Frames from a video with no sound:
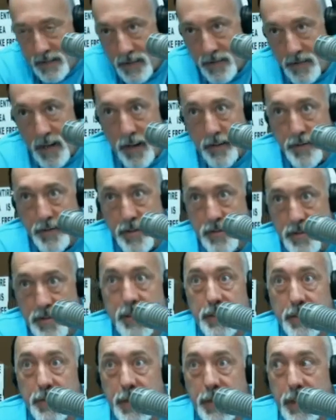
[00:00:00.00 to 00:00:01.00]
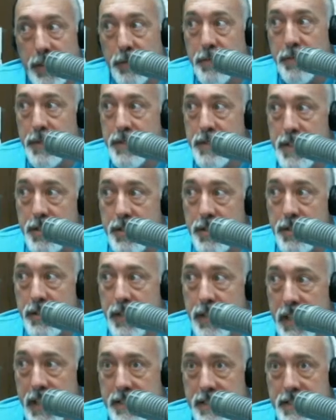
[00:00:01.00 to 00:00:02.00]
crouches in the fetal
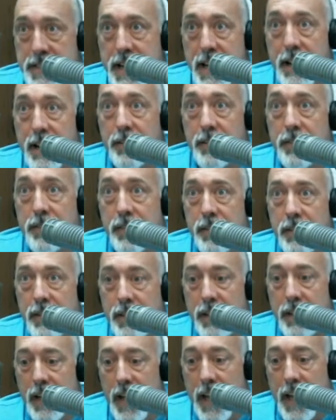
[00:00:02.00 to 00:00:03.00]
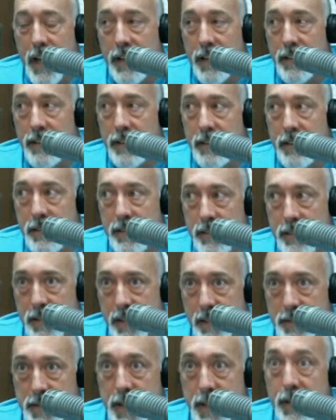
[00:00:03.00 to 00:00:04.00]
position, knees down, and
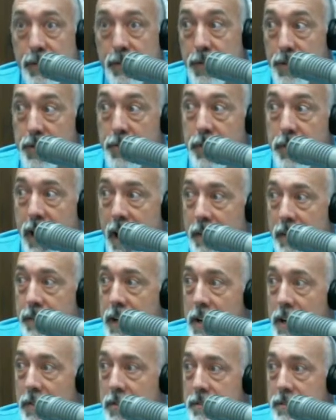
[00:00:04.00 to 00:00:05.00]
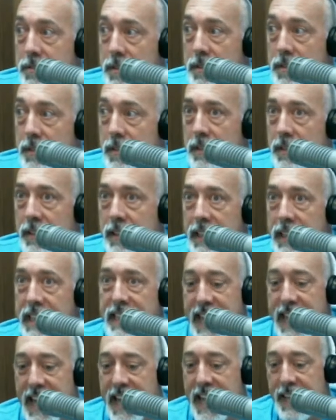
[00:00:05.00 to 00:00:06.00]
is there for 2.5 hours.
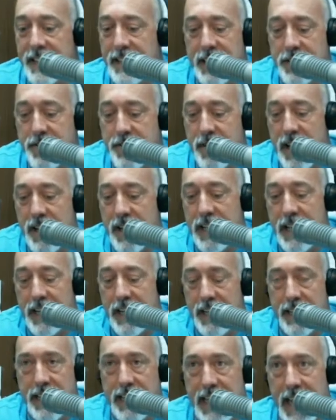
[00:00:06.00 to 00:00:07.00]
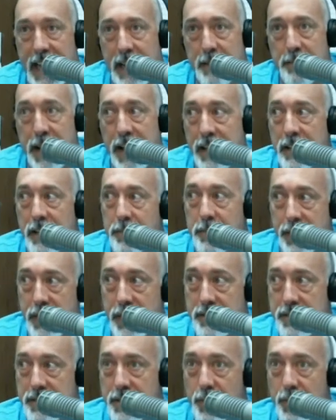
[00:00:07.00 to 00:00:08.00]
He can't, he tried again, he can't make it
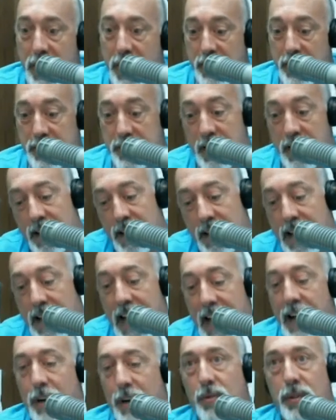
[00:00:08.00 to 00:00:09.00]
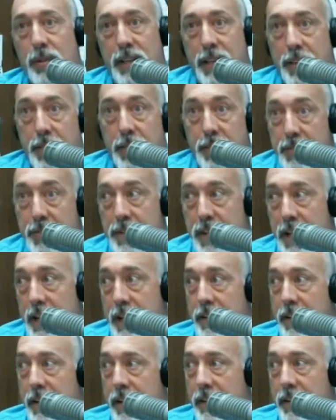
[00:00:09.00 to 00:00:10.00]
because of the wind howling through that
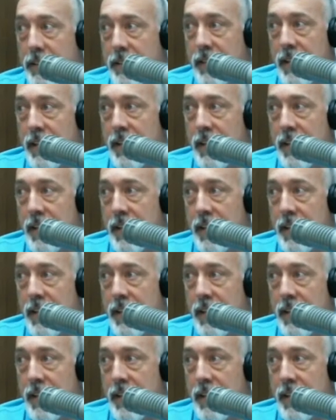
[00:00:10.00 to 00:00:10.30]
area.